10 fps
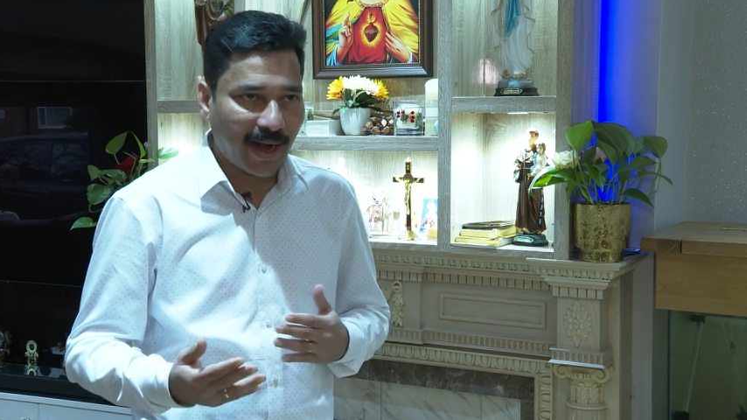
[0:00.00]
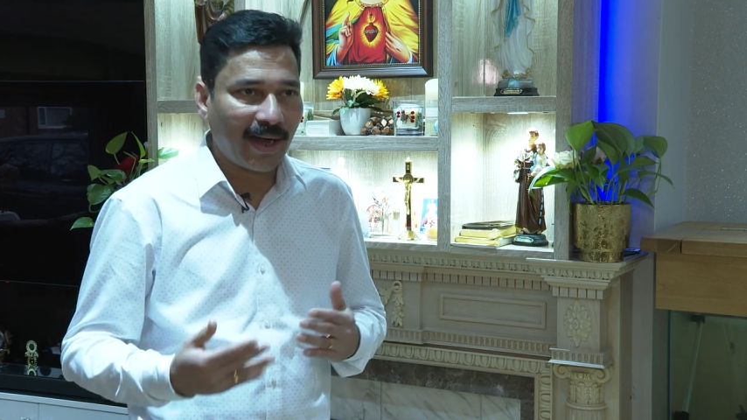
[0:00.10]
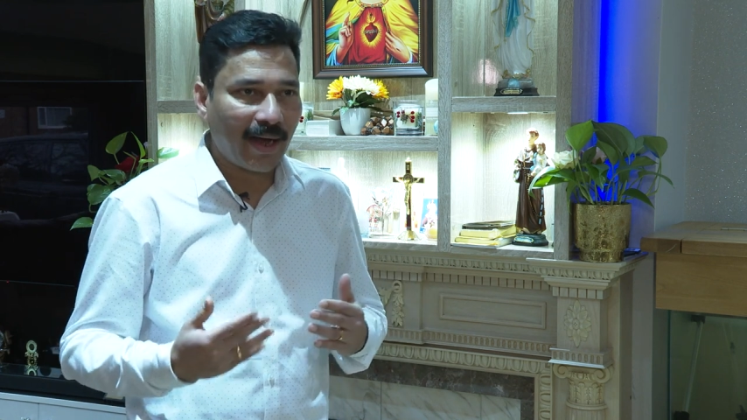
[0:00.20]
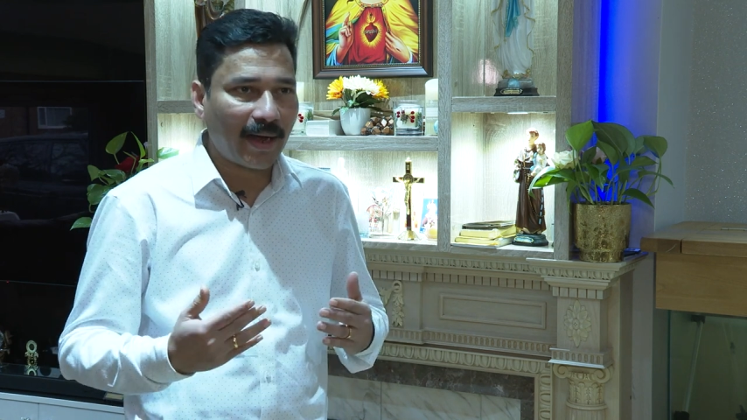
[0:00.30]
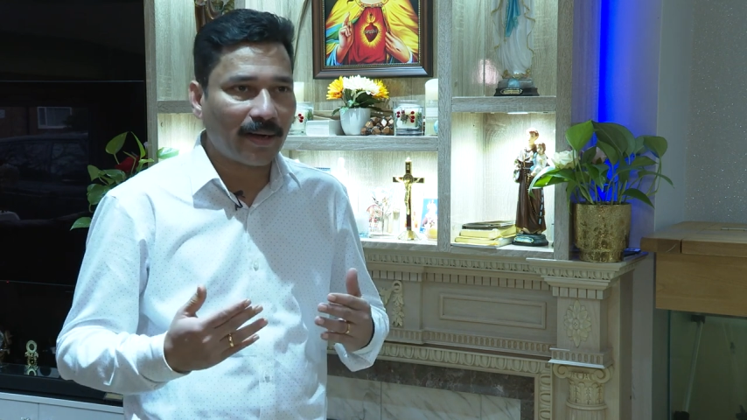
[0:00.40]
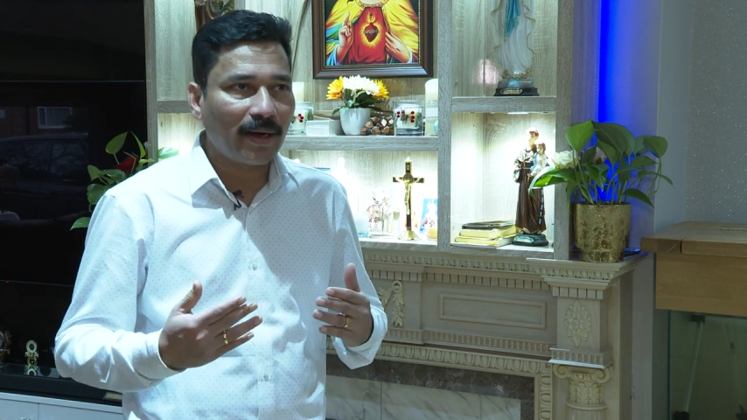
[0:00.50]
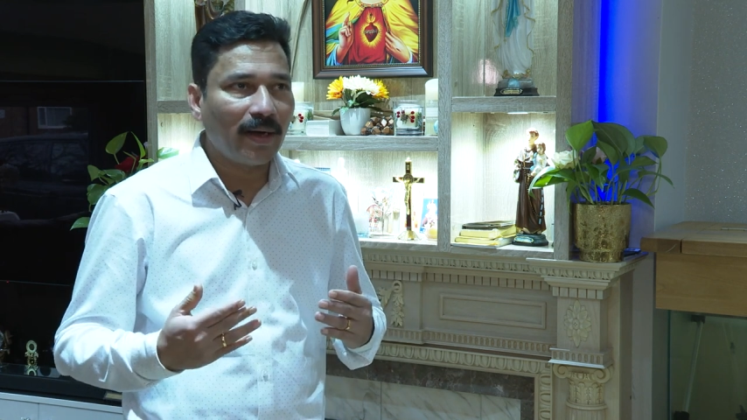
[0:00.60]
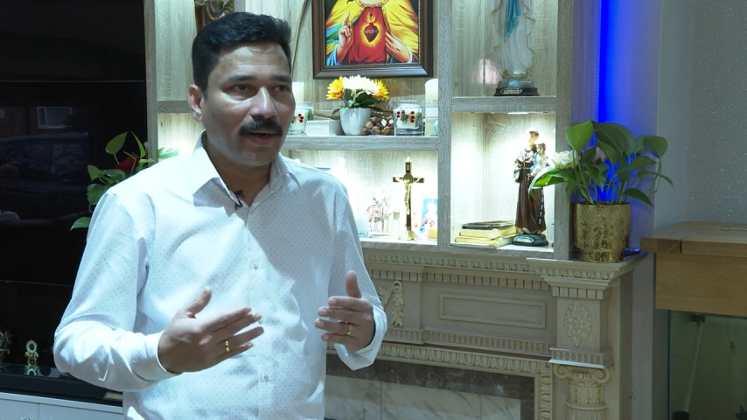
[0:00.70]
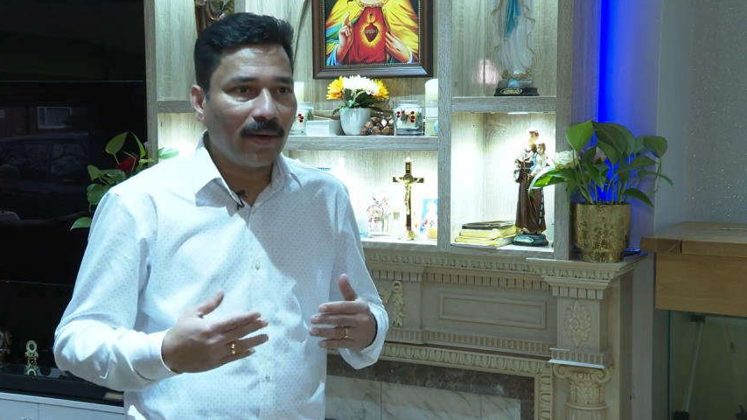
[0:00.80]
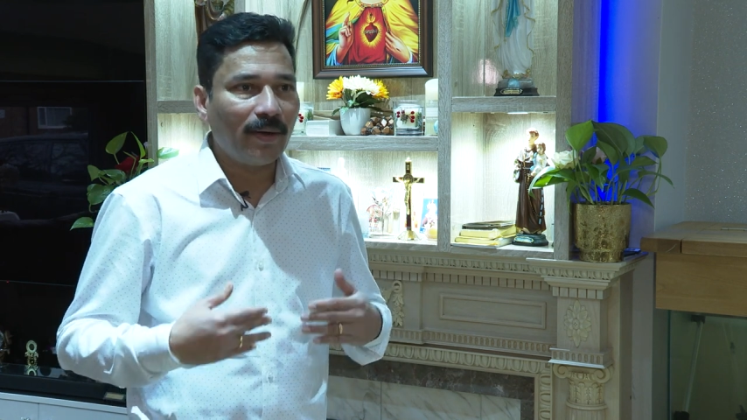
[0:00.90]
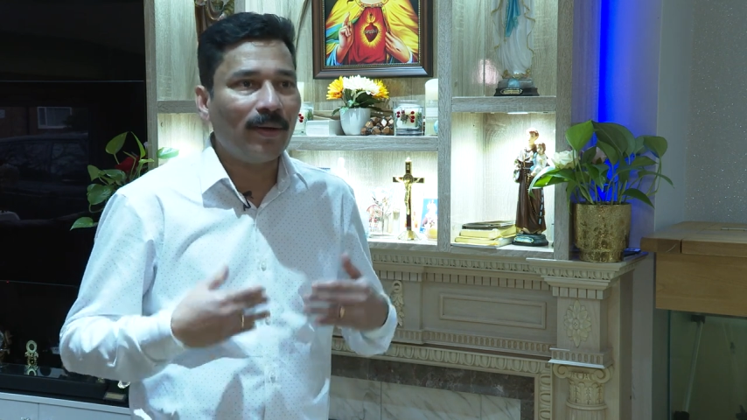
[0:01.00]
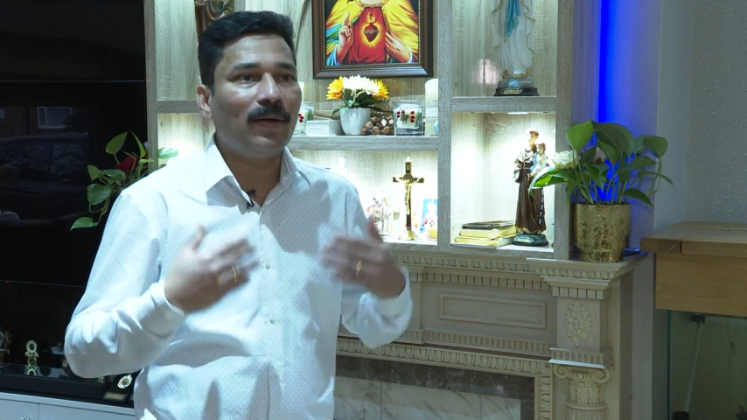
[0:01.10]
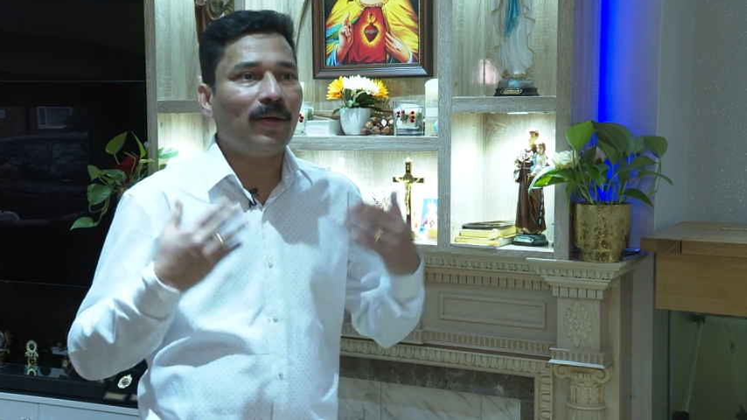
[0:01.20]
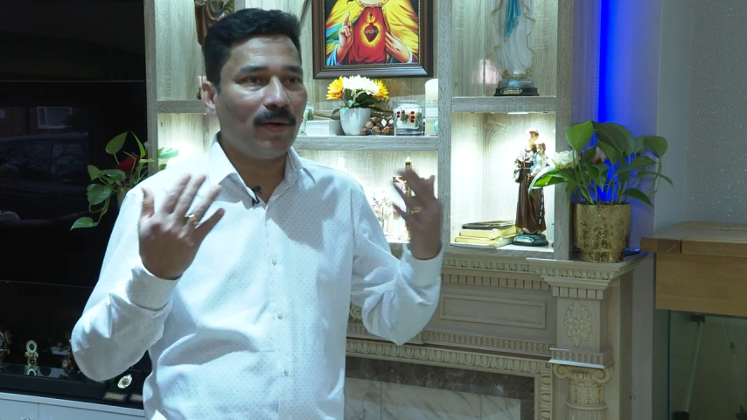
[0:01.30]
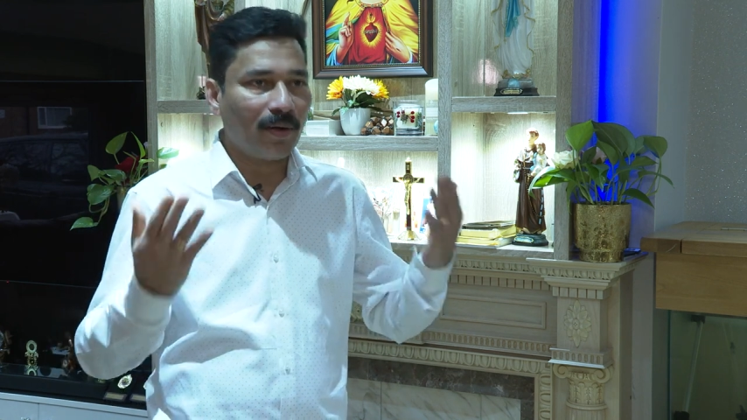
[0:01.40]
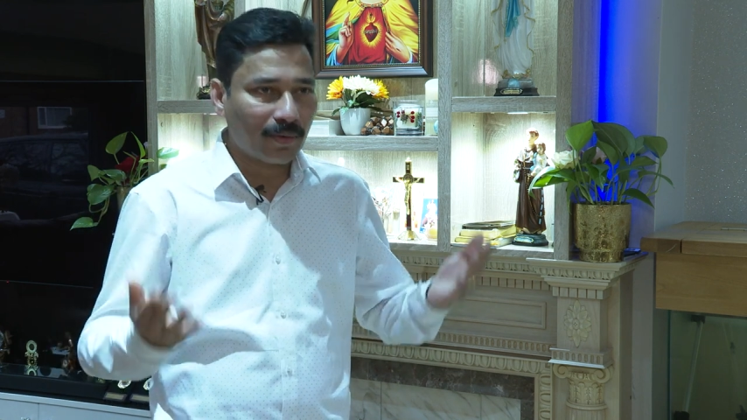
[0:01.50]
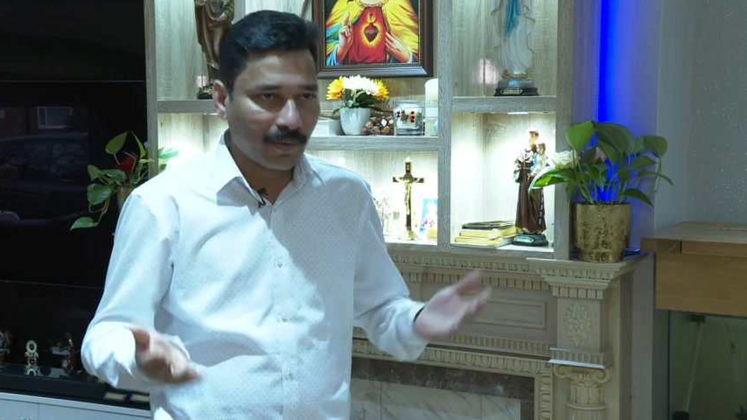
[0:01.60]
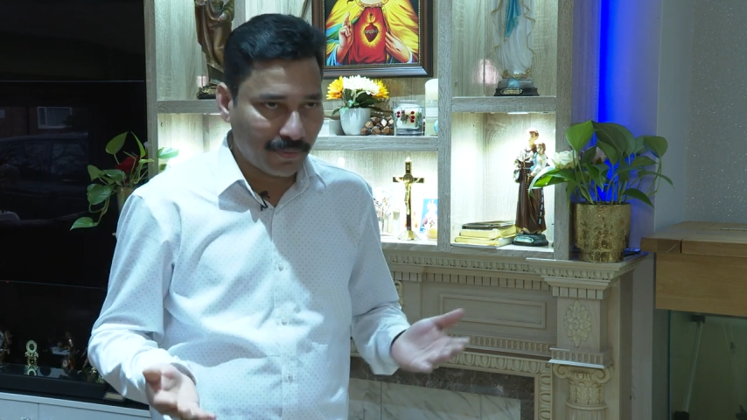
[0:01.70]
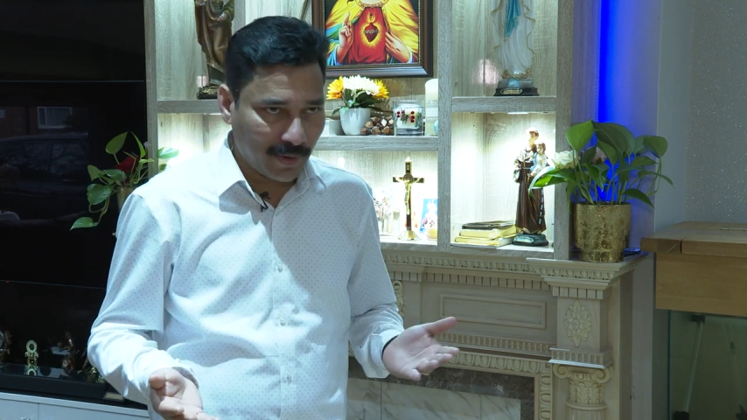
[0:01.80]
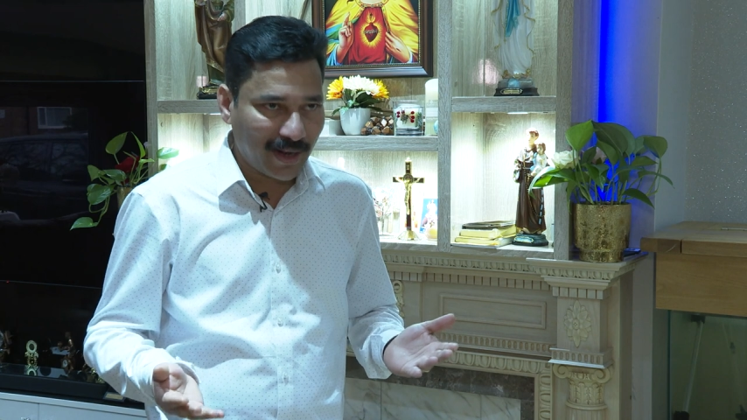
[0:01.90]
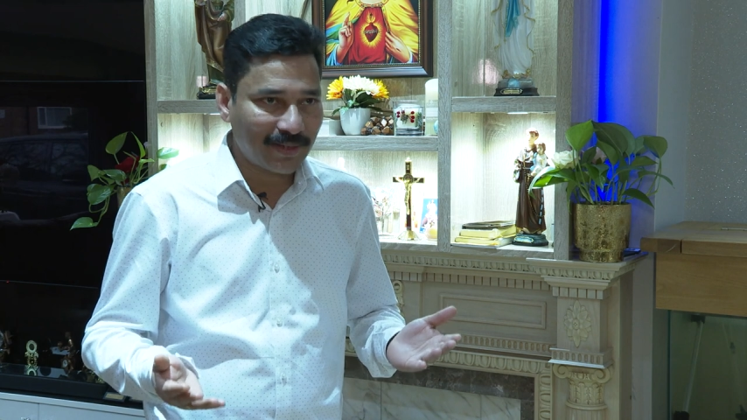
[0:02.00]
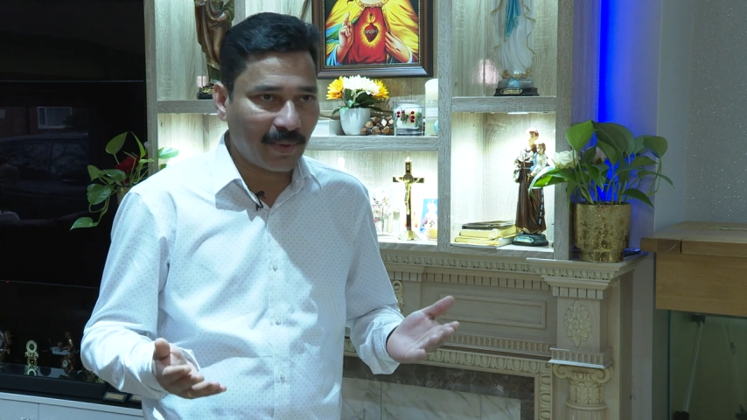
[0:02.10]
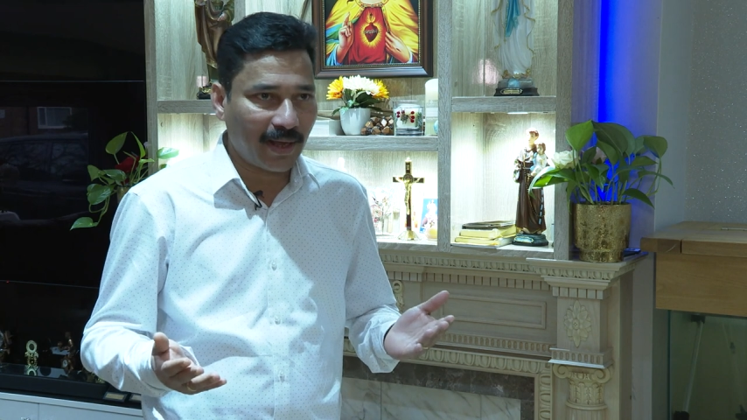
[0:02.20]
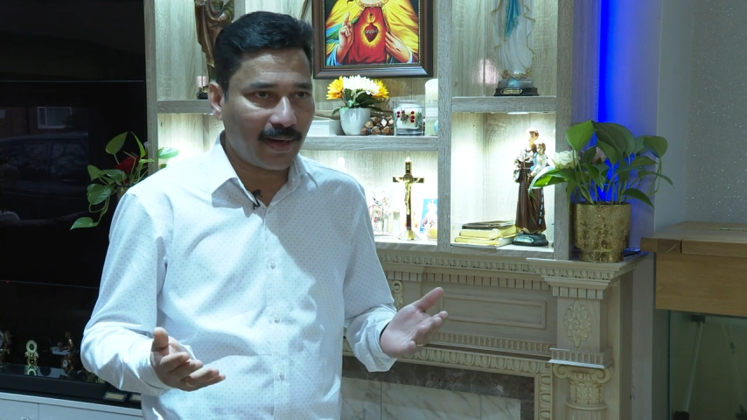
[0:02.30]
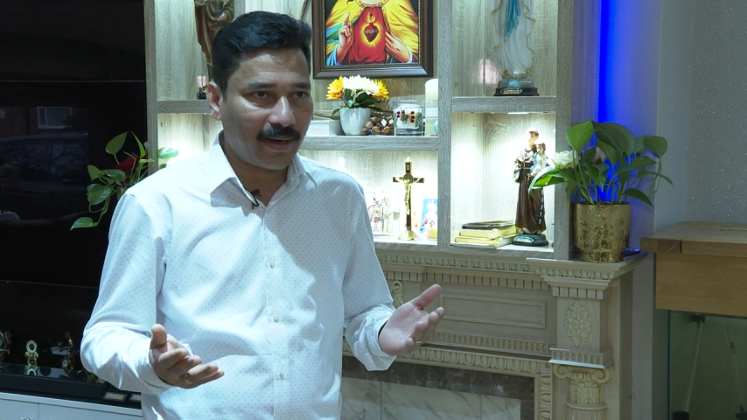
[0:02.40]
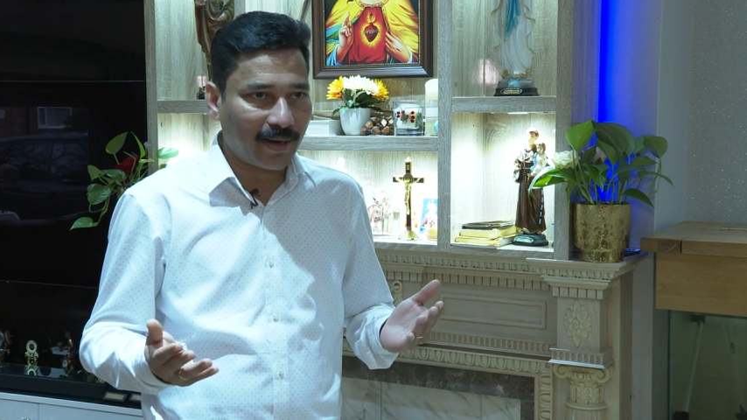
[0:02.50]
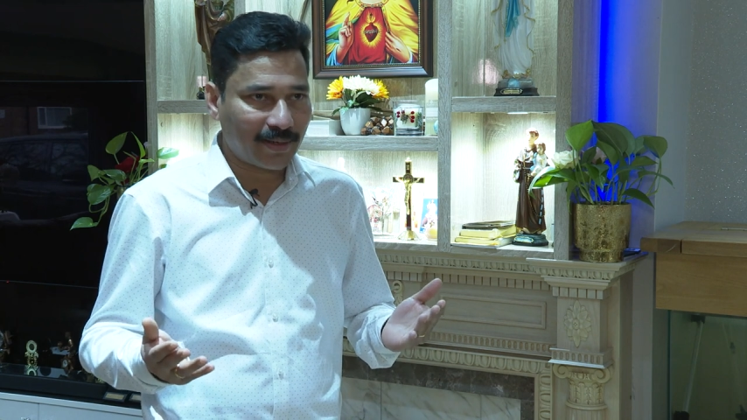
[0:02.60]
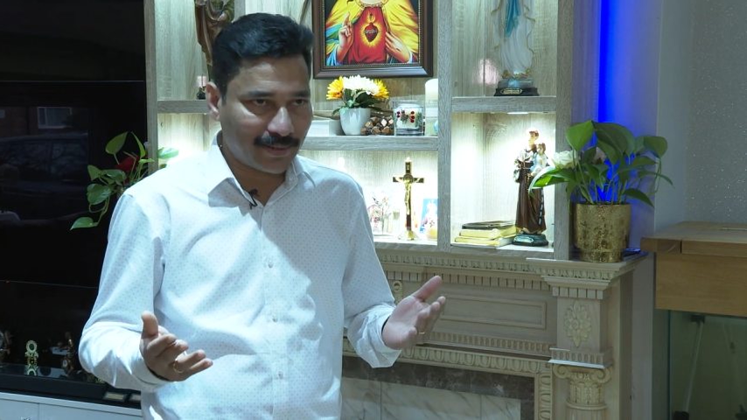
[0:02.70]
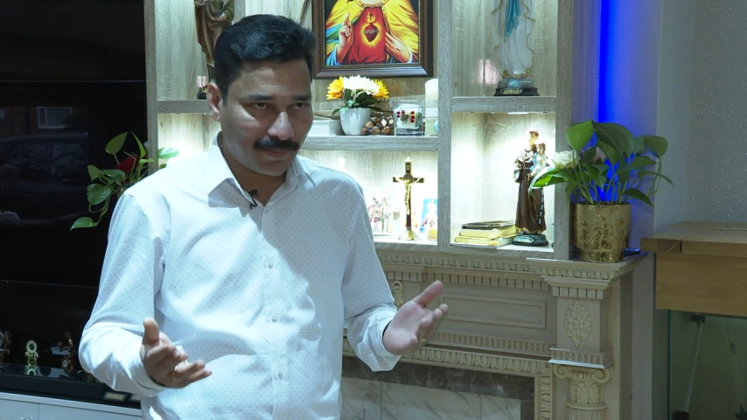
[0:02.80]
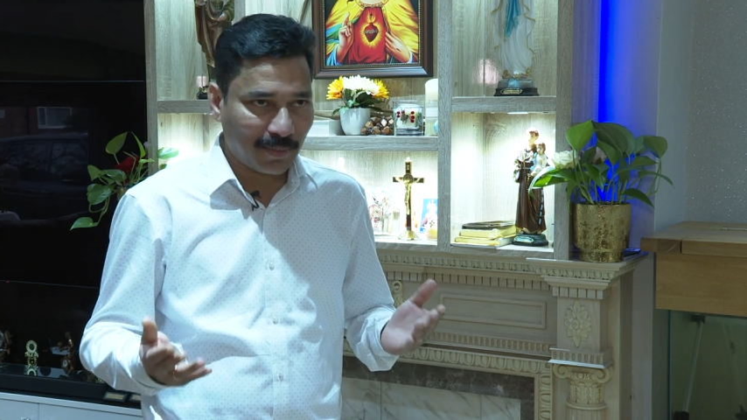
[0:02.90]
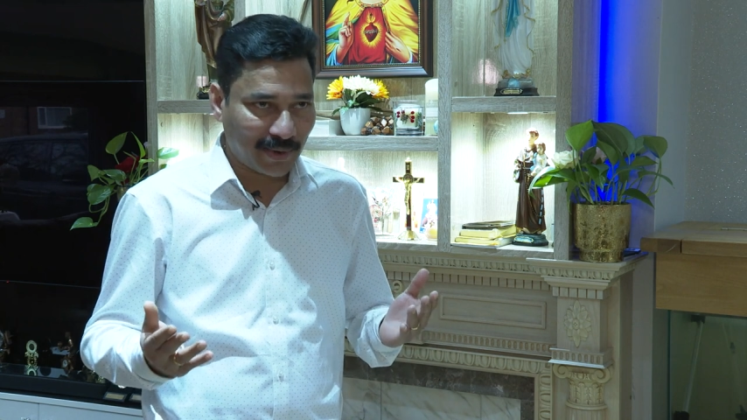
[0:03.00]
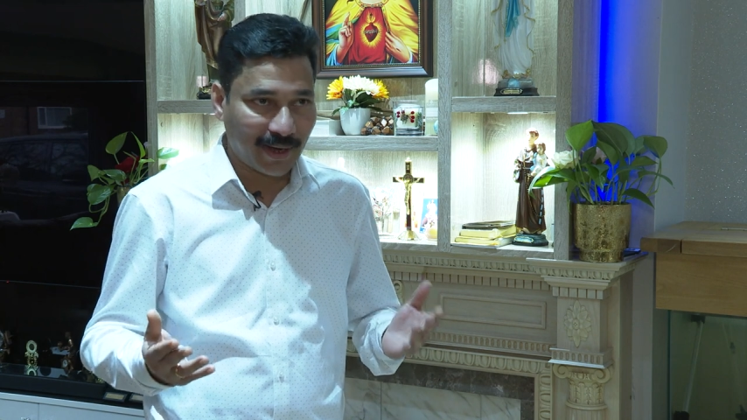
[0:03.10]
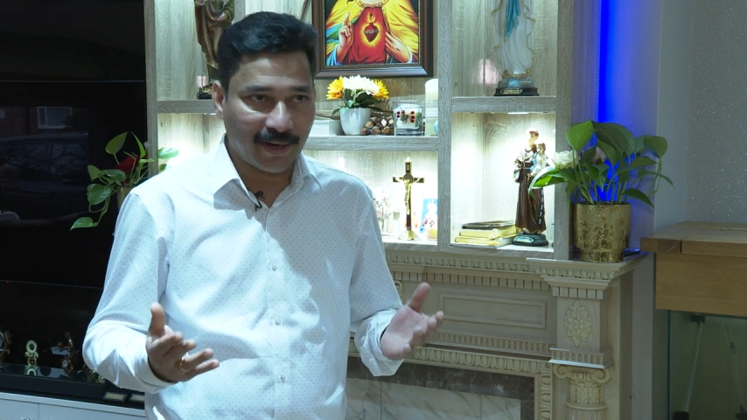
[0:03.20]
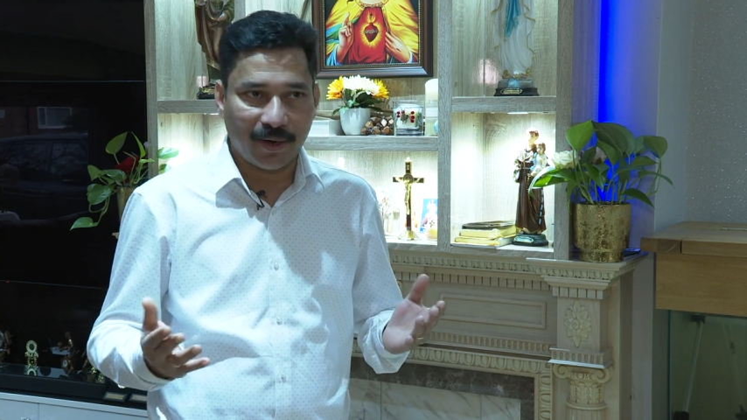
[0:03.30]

I learned a lot of experience from her.